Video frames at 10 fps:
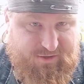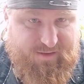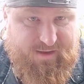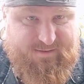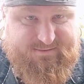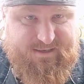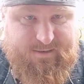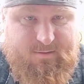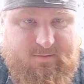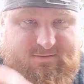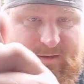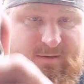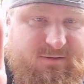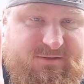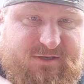that in a second. So
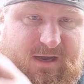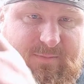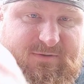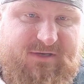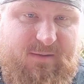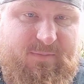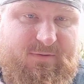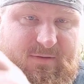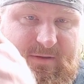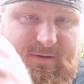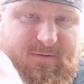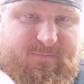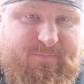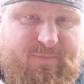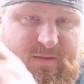sharpen. And
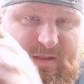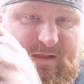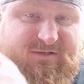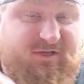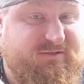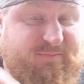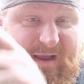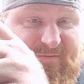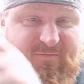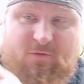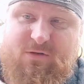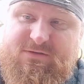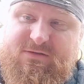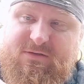that just goes back and forwards.